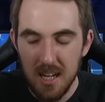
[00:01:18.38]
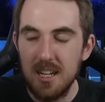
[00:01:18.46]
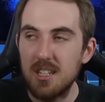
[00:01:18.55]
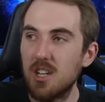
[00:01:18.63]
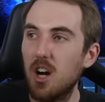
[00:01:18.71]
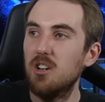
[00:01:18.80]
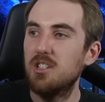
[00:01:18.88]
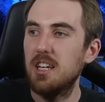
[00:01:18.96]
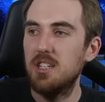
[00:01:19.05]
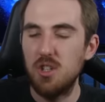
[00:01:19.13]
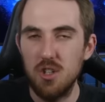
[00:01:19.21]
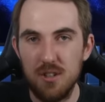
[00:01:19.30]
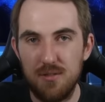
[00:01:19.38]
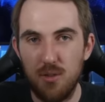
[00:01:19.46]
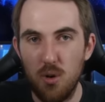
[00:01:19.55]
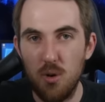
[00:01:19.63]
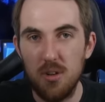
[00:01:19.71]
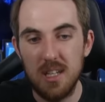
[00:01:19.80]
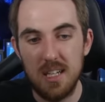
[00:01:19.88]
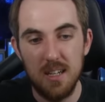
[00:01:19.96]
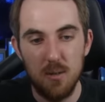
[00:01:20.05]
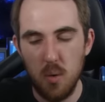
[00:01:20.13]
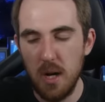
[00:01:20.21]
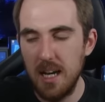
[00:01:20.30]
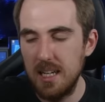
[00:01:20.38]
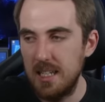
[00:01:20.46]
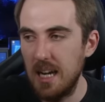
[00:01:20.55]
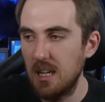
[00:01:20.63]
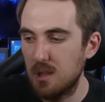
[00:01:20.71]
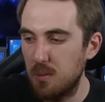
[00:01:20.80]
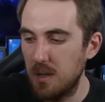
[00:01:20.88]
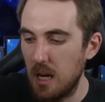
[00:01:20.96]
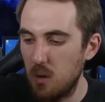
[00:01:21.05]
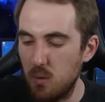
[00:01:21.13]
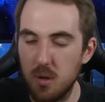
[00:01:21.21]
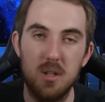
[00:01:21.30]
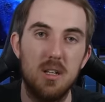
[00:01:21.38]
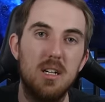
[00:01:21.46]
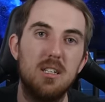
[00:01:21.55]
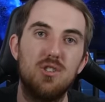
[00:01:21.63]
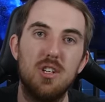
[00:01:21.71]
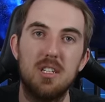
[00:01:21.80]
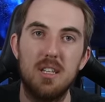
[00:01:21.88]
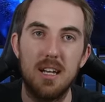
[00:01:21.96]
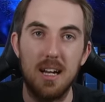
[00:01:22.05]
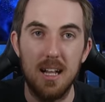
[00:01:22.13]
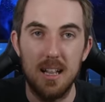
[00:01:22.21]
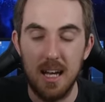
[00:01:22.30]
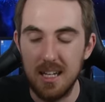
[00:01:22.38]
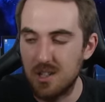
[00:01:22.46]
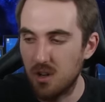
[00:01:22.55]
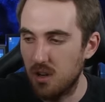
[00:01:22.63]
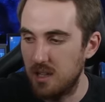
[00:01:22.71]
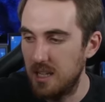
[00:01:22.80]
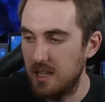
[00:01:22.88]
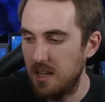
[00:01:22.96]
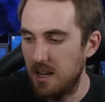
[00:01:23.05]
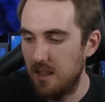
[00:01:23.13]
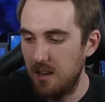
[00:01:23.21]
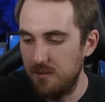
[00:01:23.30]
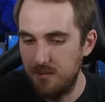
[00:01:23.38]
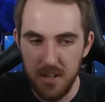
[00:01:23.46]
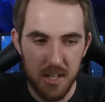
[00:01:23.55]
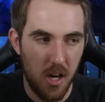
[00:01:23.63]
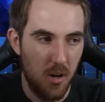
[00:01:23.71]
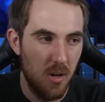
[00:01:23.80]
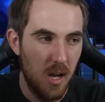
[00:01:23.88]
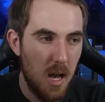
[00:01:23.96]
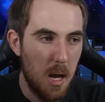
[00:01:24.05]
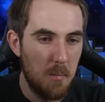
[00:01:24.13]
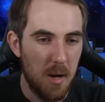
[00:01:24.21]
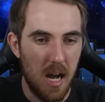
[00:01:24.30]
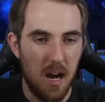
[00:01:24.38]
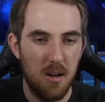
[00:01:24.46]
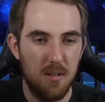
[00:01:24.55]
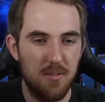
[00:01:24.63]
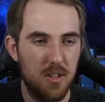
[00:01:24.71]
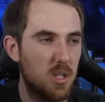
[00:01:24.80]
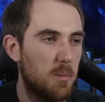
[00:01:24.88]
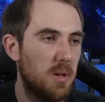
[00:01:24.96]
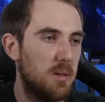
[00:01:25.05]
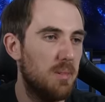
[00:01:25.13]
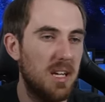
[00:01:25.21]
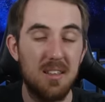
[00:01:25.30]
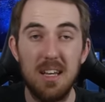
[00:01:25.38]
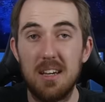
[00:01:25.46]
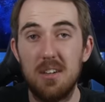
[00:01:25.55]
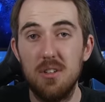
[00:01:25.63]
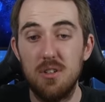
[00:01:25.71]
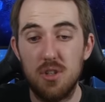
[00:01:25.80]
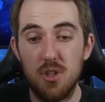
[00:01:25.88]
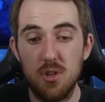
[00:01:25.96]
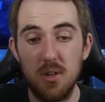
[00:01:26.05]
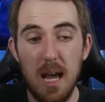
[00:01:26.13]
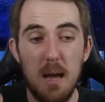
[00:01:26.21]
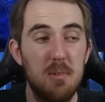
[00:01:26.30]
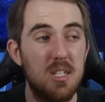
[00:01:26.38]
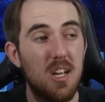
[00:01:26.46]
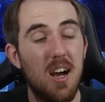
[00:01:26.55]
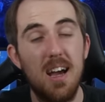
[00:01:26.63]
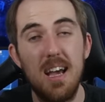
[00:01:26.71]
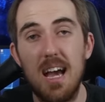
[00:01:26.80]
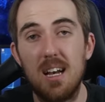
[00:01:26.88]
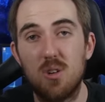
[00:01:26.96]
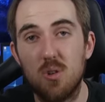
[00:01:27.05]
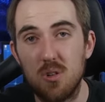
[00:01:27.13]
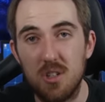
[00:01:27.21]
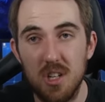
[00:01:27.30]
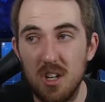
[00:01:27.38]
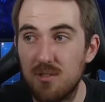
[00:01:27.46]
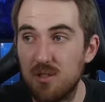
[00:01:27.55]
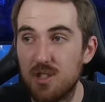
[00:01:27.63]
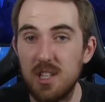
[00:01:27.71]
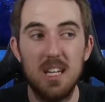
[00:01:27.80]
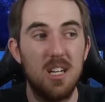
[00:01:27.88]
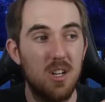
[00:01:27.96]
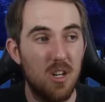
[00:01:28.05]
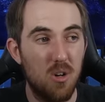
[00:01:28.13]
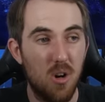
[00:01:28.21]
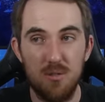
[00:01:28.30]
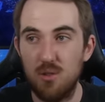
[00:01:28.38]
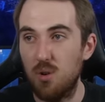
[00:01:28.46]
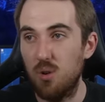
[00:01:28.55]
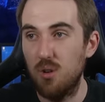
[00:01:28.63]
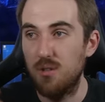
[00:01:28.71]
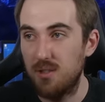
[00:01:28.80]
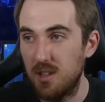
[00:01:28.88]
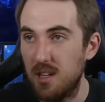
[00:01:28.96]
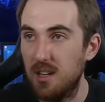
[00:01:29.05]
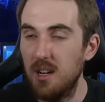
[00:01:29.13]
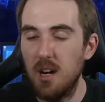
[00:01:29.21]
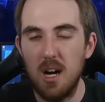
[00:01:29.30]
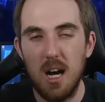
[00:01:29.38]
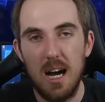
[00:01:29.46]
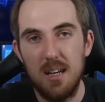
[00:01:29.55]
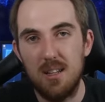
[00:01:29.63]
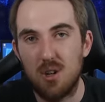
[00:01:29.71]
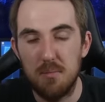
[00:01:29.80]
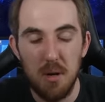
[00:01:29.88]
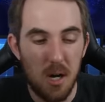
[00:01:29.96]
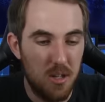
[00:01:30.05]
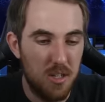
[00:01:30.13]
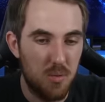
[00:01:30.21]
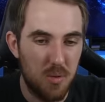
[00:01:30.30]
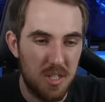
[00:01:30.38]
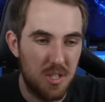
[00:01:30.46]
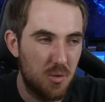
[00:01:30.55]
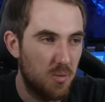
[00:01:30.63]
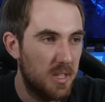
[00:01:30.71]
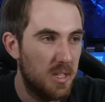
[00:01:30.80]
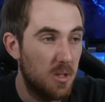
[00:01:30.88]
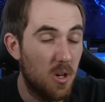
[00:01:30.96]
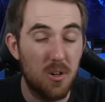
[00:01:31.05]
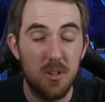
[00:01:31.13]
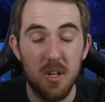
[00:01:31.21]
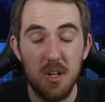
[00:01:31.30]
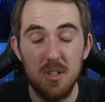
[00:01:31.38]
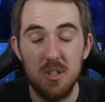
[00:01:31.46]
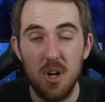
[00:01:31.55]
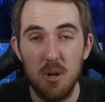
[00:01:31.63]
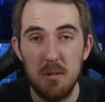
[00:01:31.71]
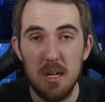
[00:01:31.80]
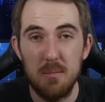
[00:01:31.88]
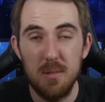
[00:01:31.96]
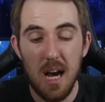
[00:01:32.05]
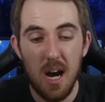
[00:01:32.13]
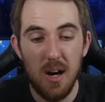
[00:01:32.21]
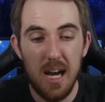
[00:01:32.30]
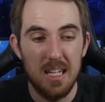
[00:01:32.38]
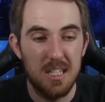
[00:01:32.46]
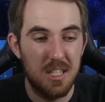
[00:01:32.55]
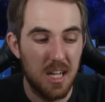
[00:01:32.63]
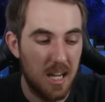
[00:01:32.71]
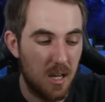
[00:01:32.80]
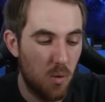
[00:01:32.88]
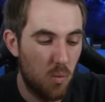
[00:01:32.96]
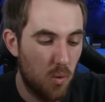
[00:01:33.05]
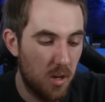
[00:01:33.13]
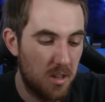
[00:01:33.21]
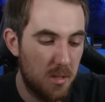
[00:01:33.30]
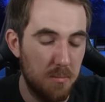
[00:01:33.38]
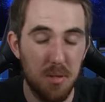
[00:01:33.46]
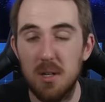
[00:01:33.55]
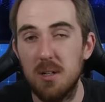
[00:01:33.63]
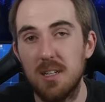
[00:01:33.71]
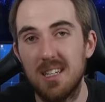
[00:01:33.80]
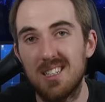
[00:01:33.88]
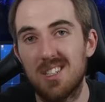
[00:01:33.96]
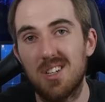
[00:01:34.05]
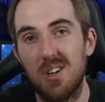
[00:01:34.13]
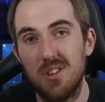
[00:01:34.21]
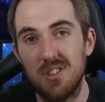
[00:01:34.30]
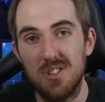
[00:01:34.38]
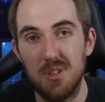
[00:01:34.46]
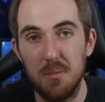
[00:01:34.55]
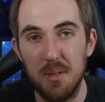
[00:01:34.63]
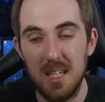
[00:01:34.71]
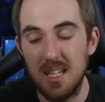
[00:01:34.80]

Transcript: So stay tuned for the giveaway announcement. I will address that later on in the video. But now, first up, a big thank you to M S I and Corsair for sending over all of the uh, the components, which we are going to open up now and check what the build is going to be